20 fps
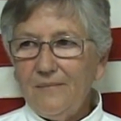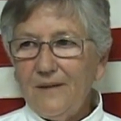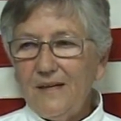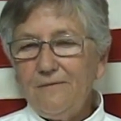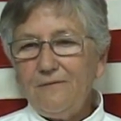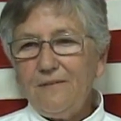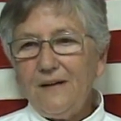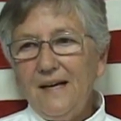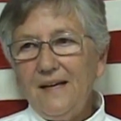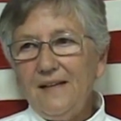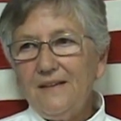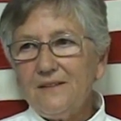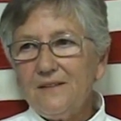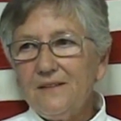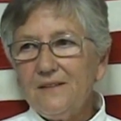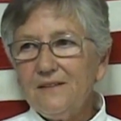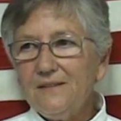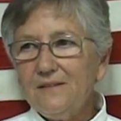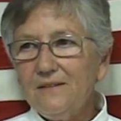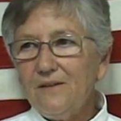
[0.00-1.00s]
My
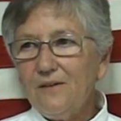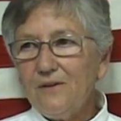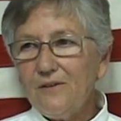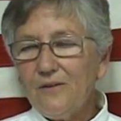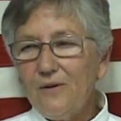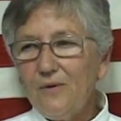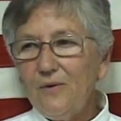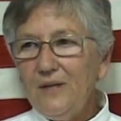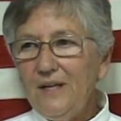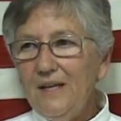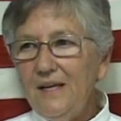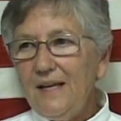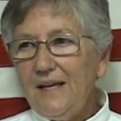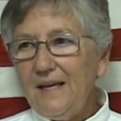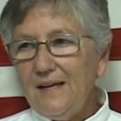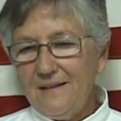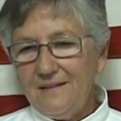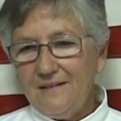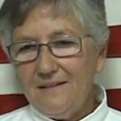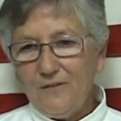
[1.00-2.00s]
father, although he
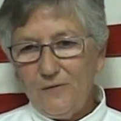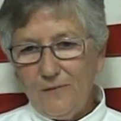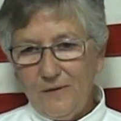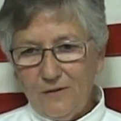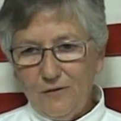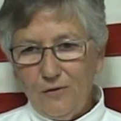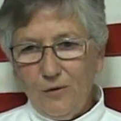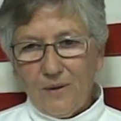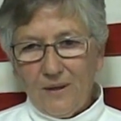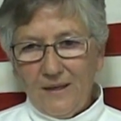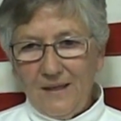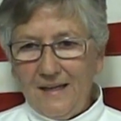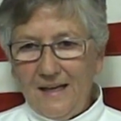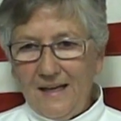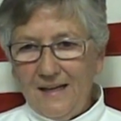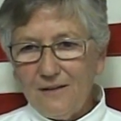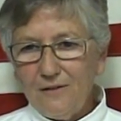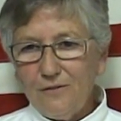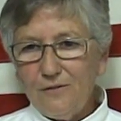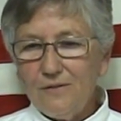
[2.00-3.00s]
had this Victorian
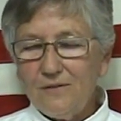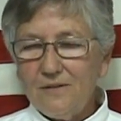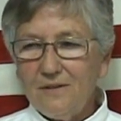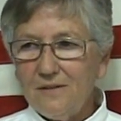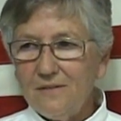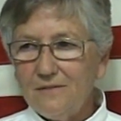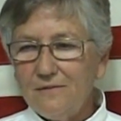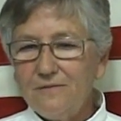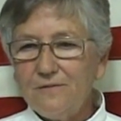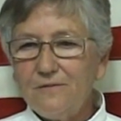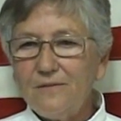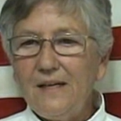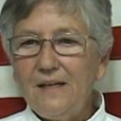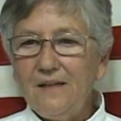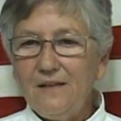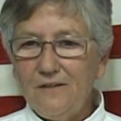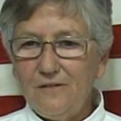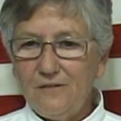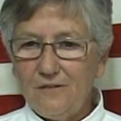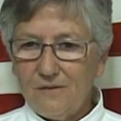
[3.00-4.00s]
attitude of
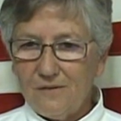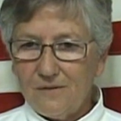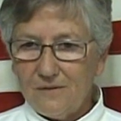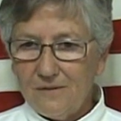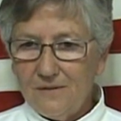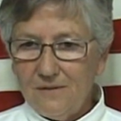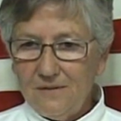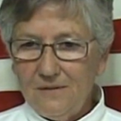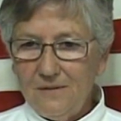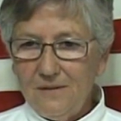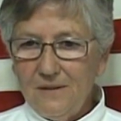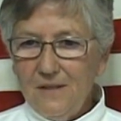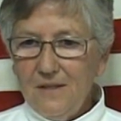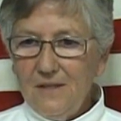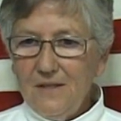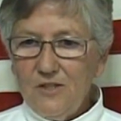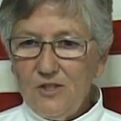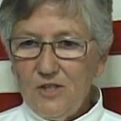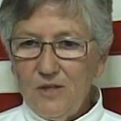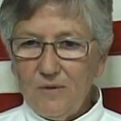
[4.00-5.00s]
Rena is a girl,
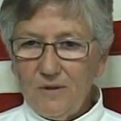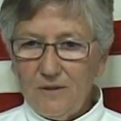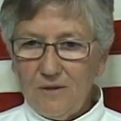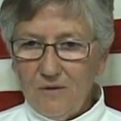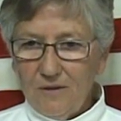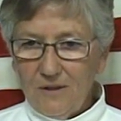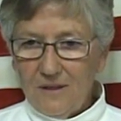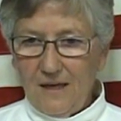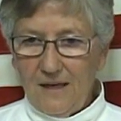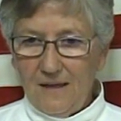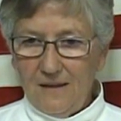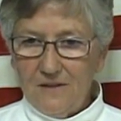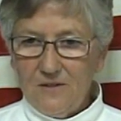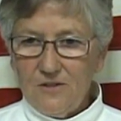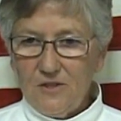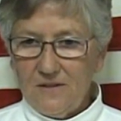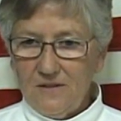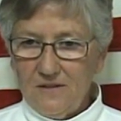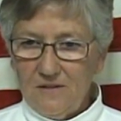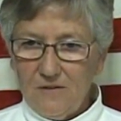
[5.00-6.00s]
she will go to
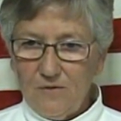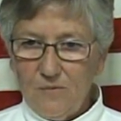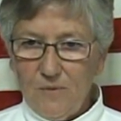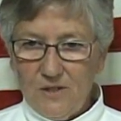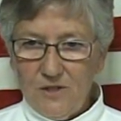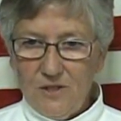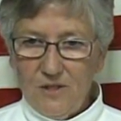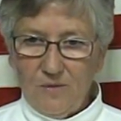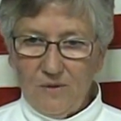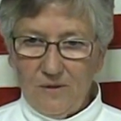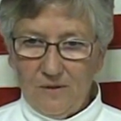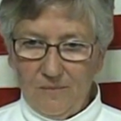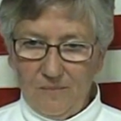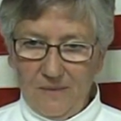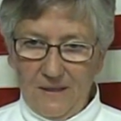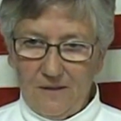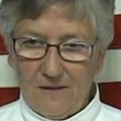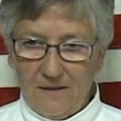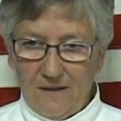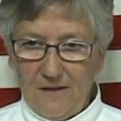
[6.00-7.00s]
college, and this is where she will
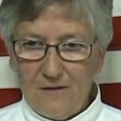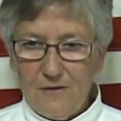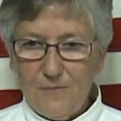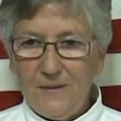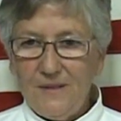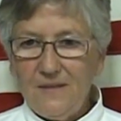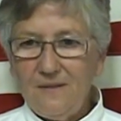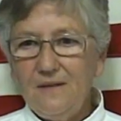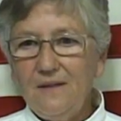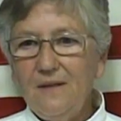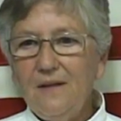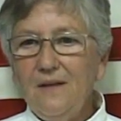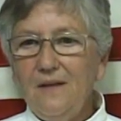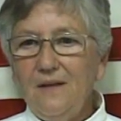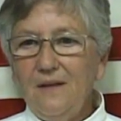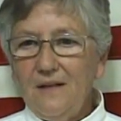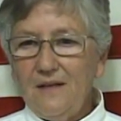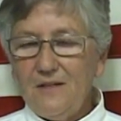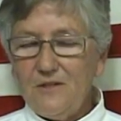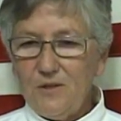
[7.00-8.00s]
meet her husband,
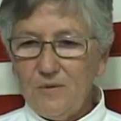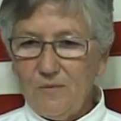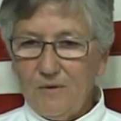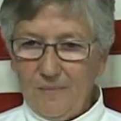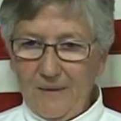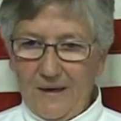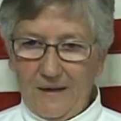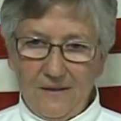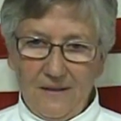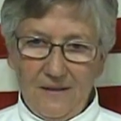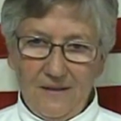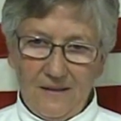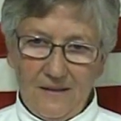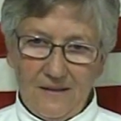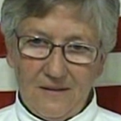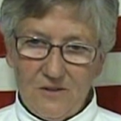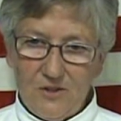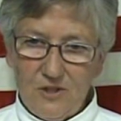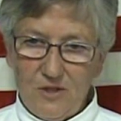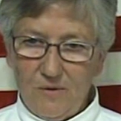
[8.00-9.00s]
and she will marry,
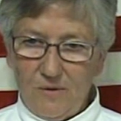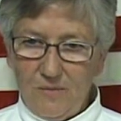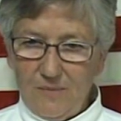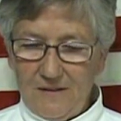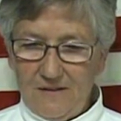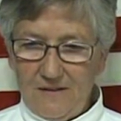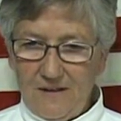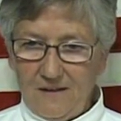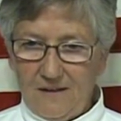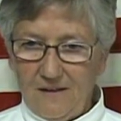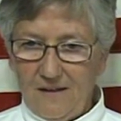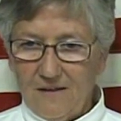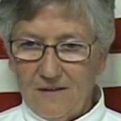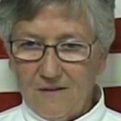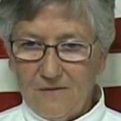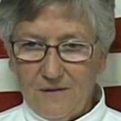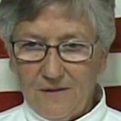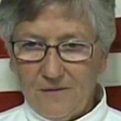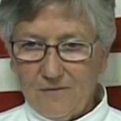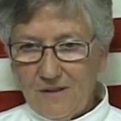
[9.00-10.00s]
and she will be taken
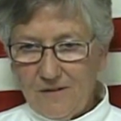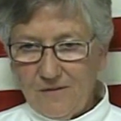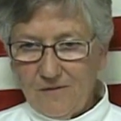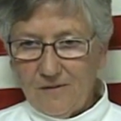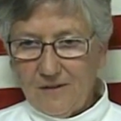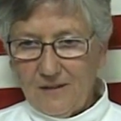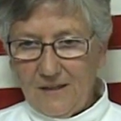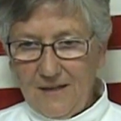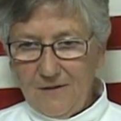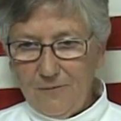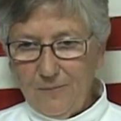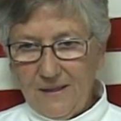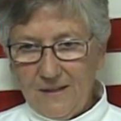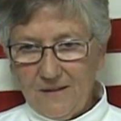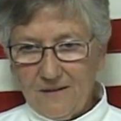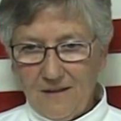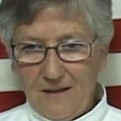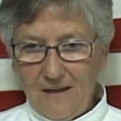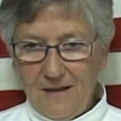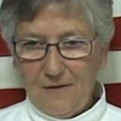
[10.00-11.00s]
care of for the rest of her life by
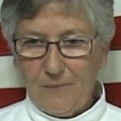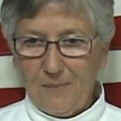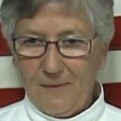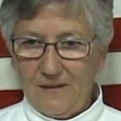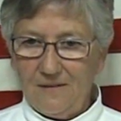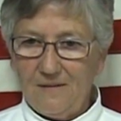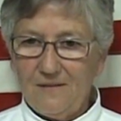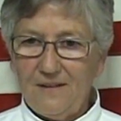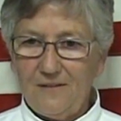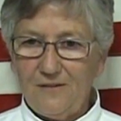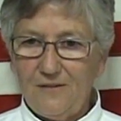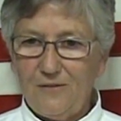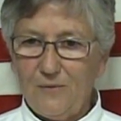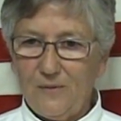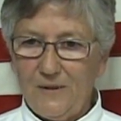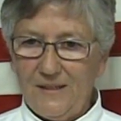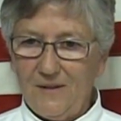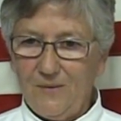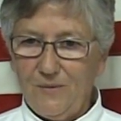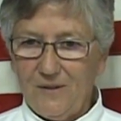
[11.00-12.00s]
her husband. That's the
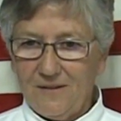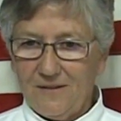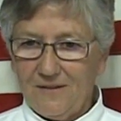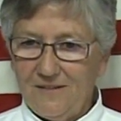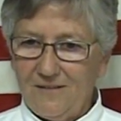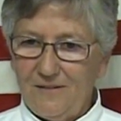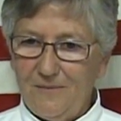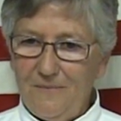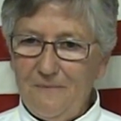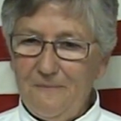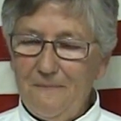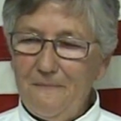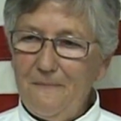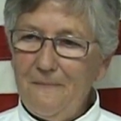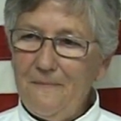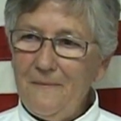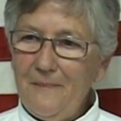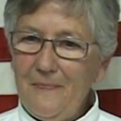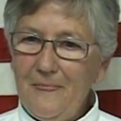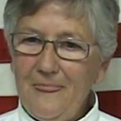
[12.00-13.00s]
way it works
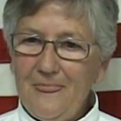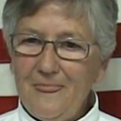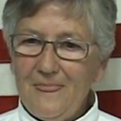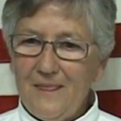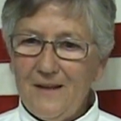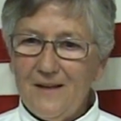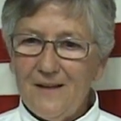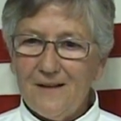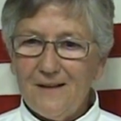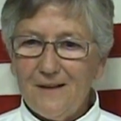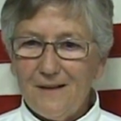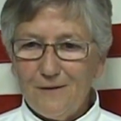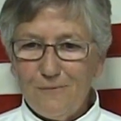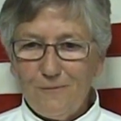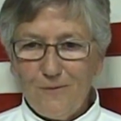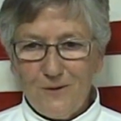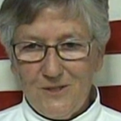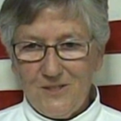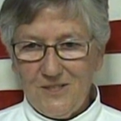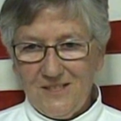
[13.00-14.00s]
and
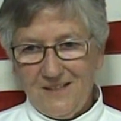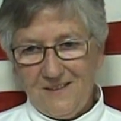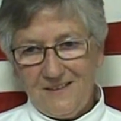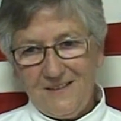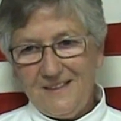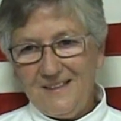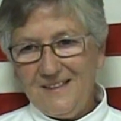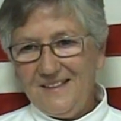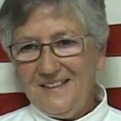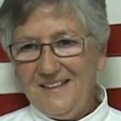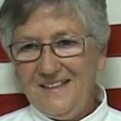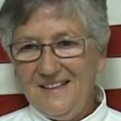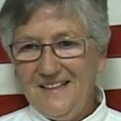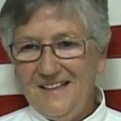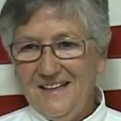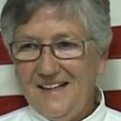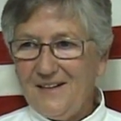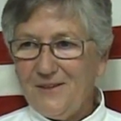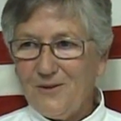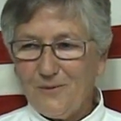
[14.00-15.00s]
unfortunately,
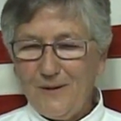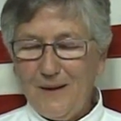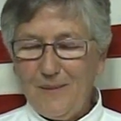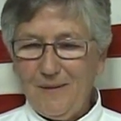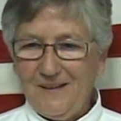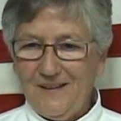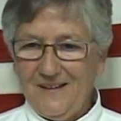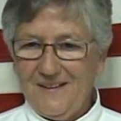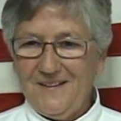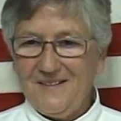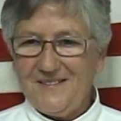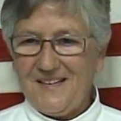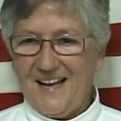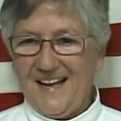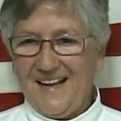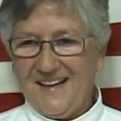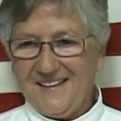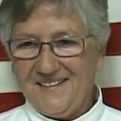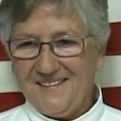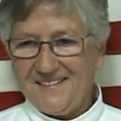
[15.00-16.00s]
he had a rebel on his
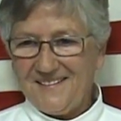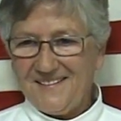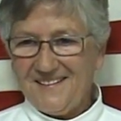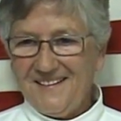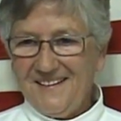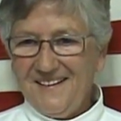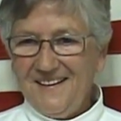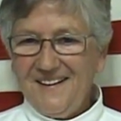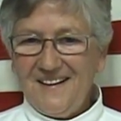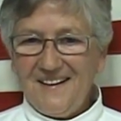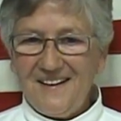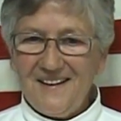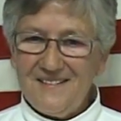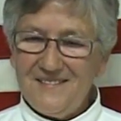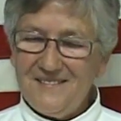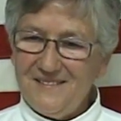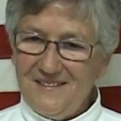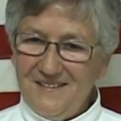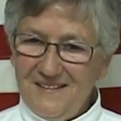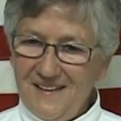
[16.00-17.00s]
hands.
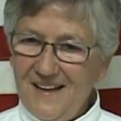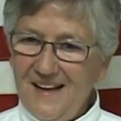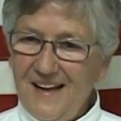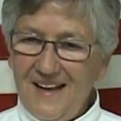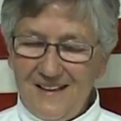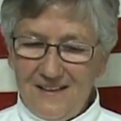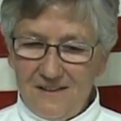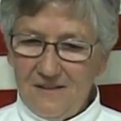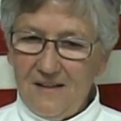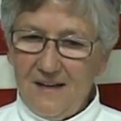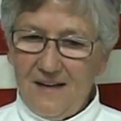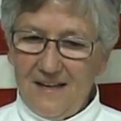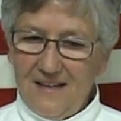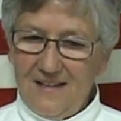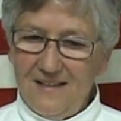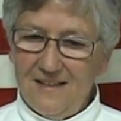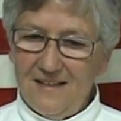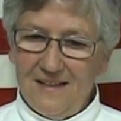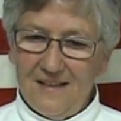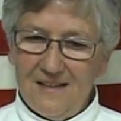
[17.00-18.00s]
I, I,
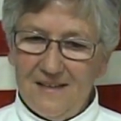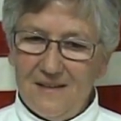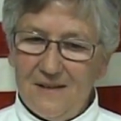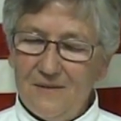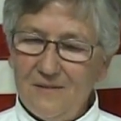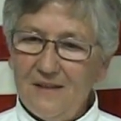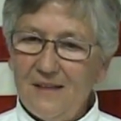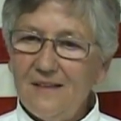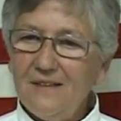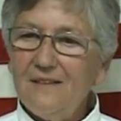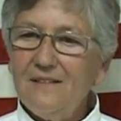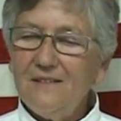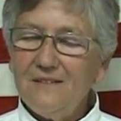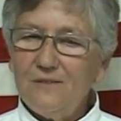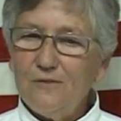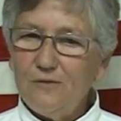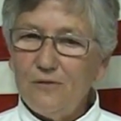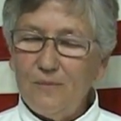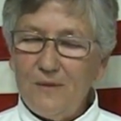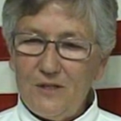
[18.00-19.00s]
I uh,
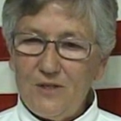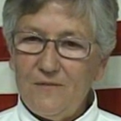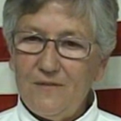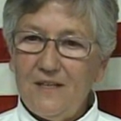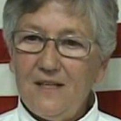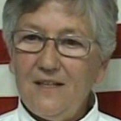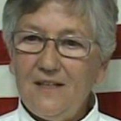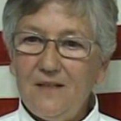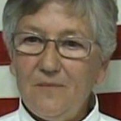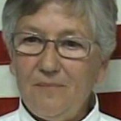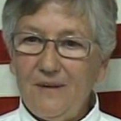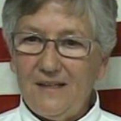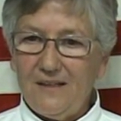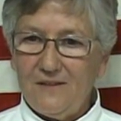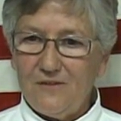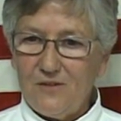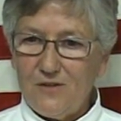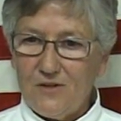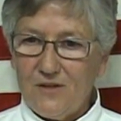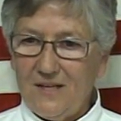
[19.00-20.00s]
too much of an
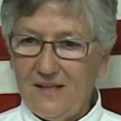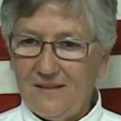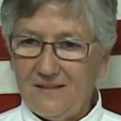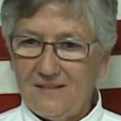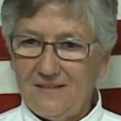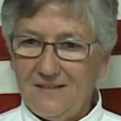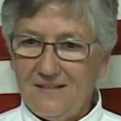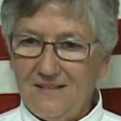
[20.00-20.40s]
independent streak.